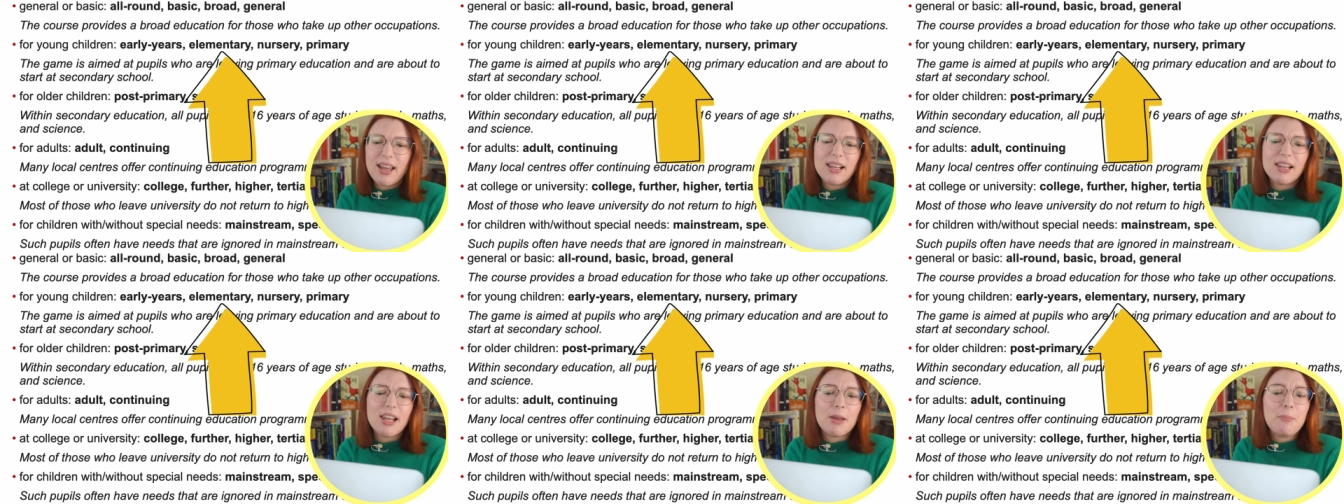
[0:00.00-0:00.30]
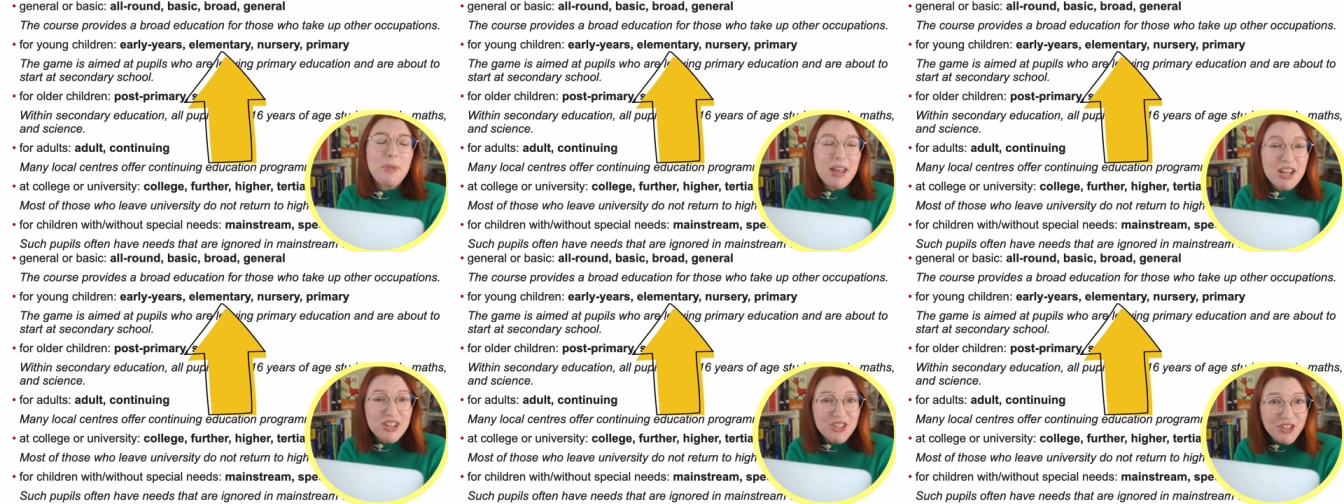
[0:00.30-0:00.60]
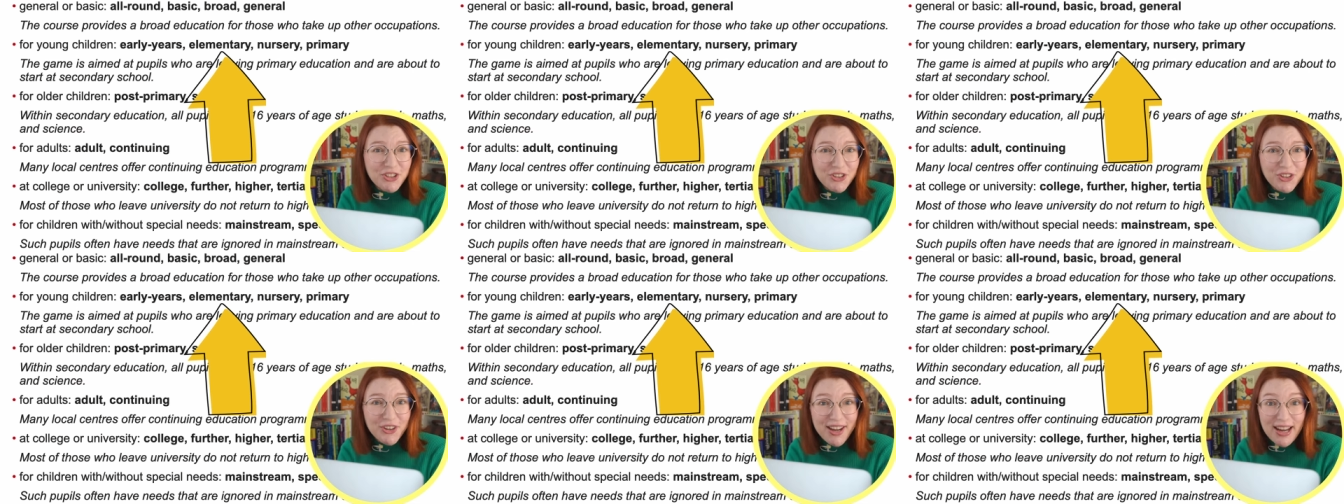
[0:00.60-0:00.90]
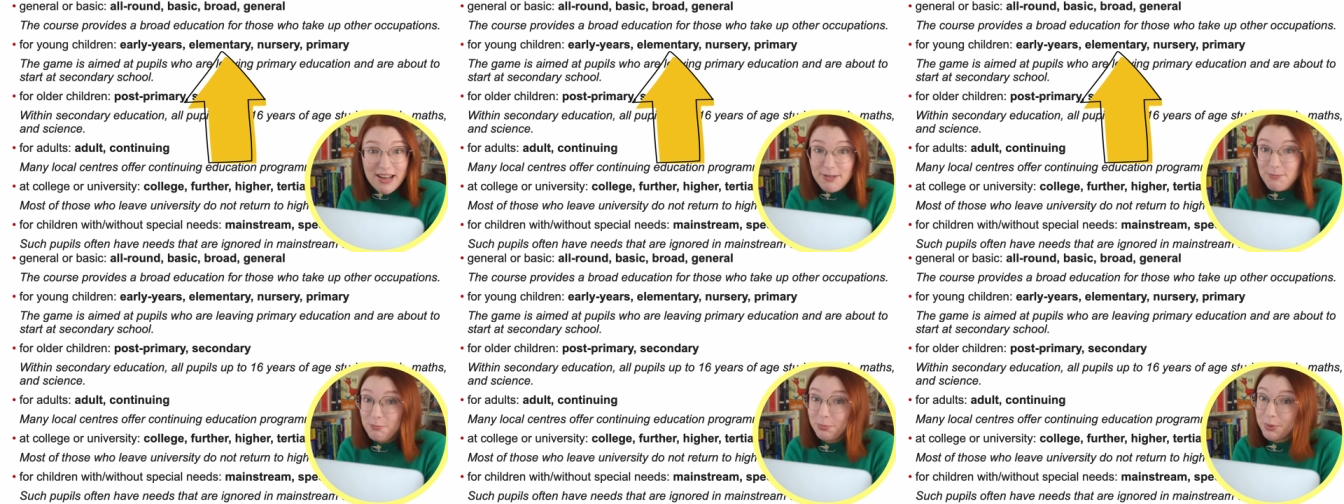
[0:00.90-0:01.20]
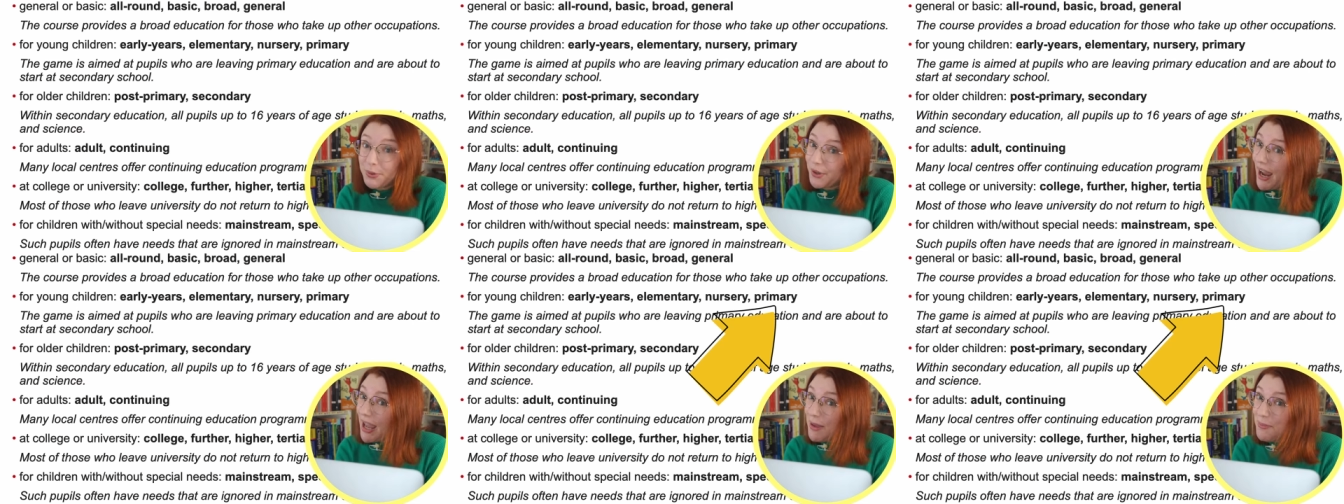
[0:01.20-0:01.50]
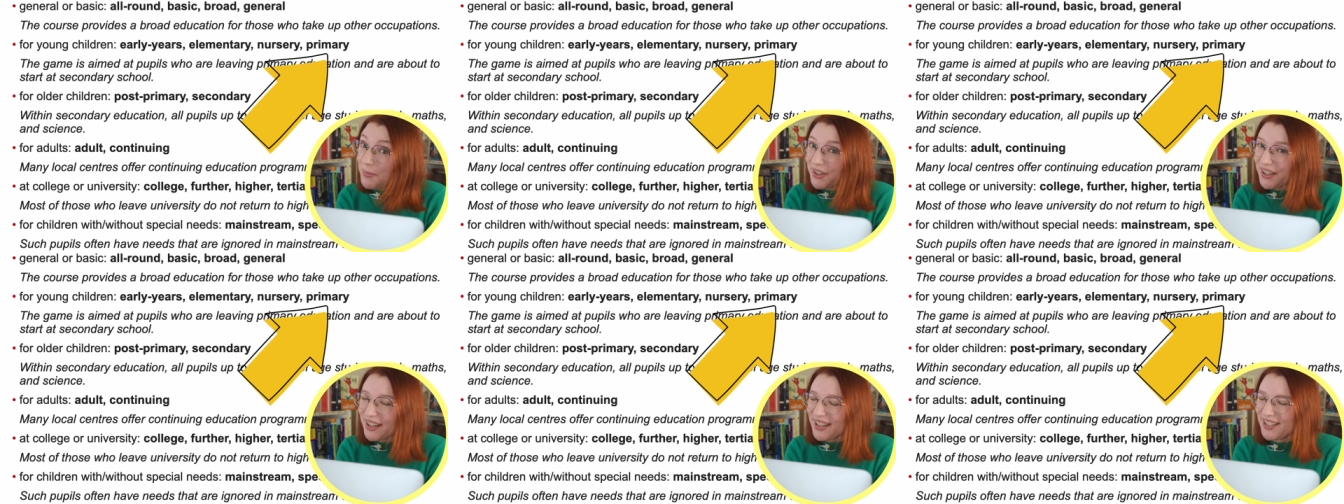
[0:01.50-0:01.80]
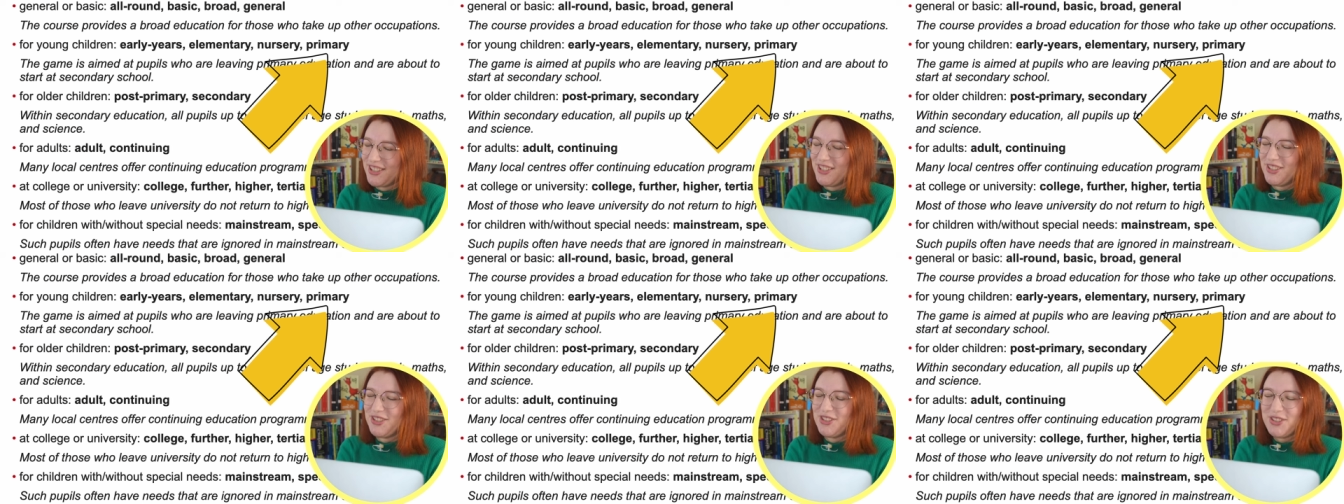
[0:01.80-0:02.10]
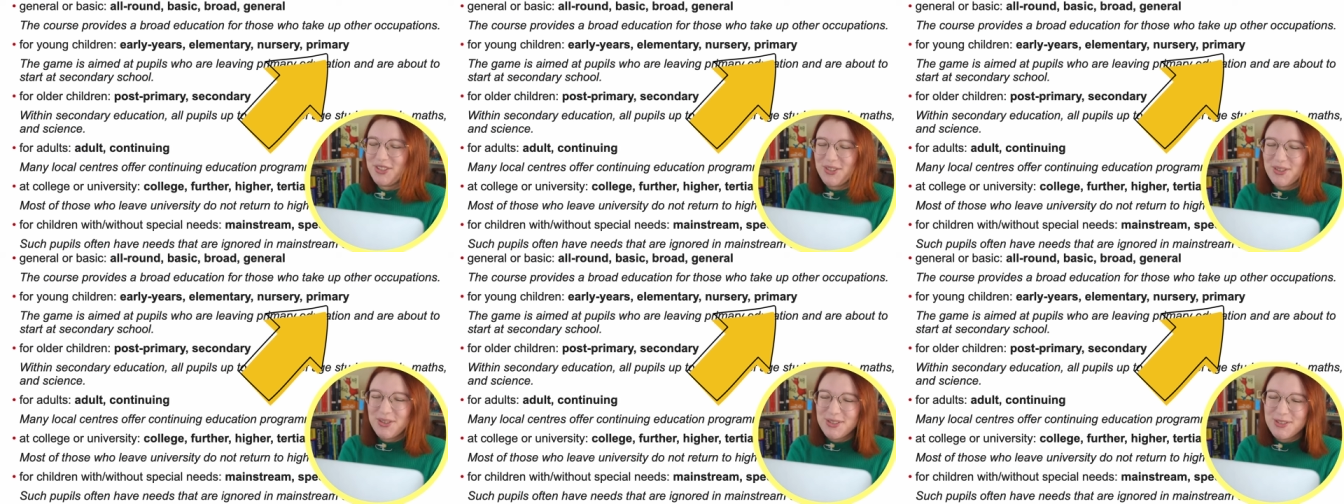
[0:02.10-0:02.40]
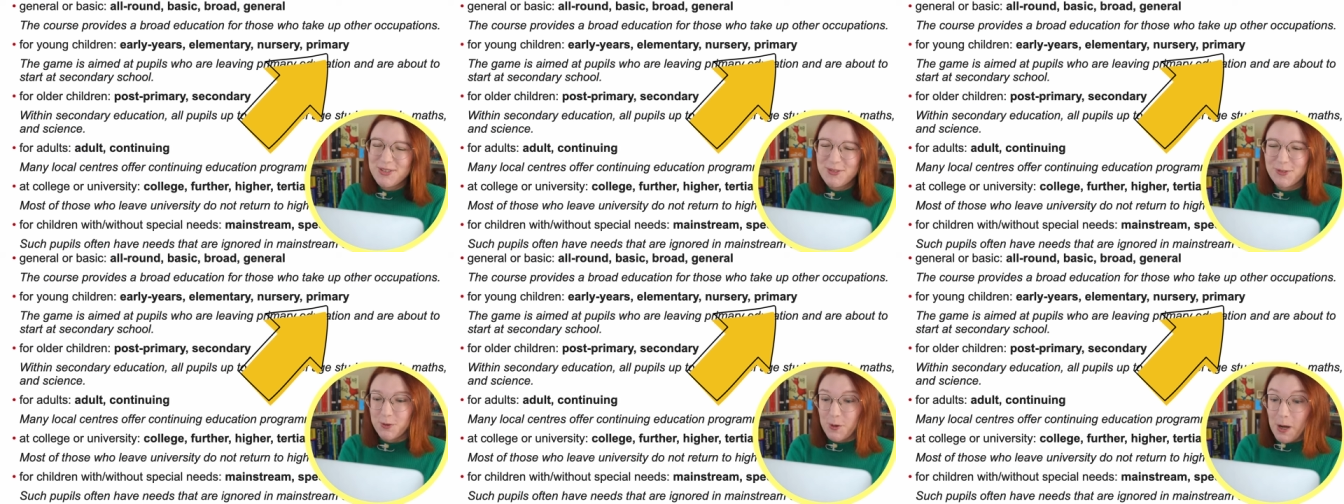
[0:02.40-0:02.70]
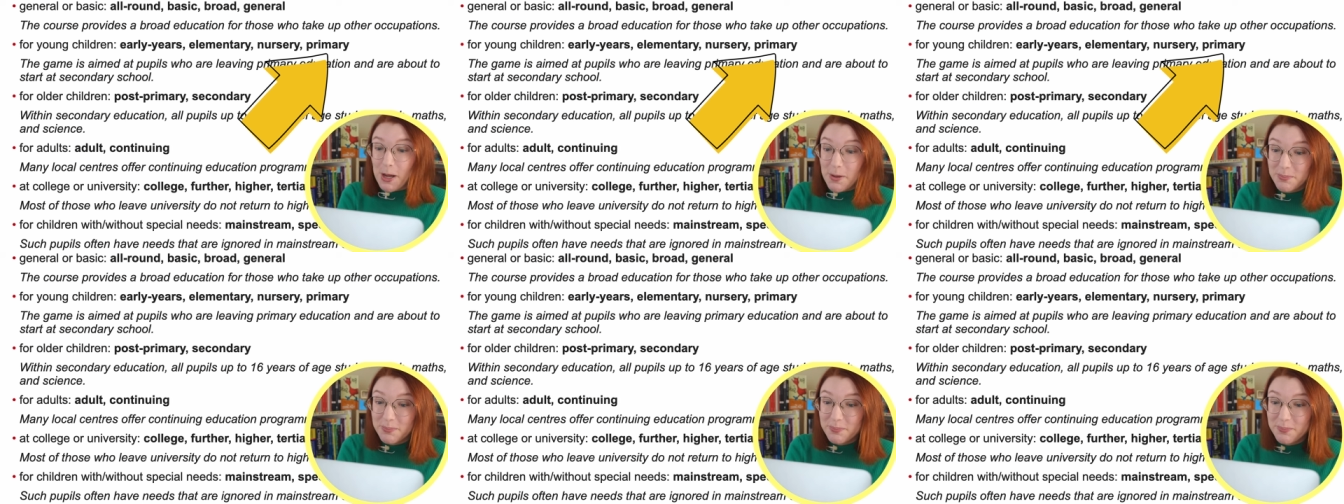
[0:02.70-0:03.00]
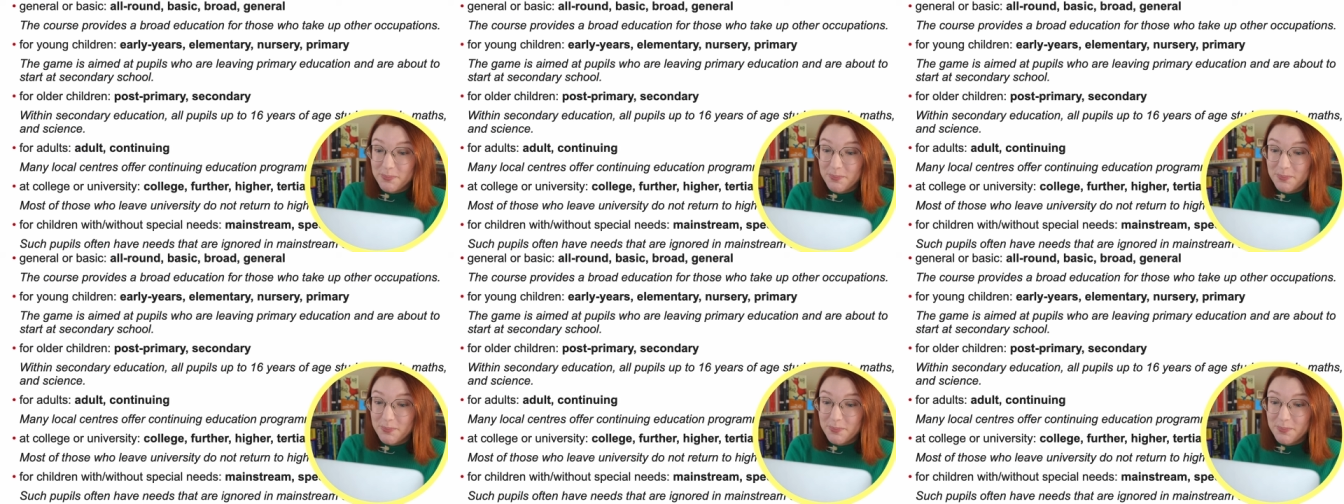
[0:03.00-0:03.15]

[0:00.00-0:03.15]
elementary and primary to choose from.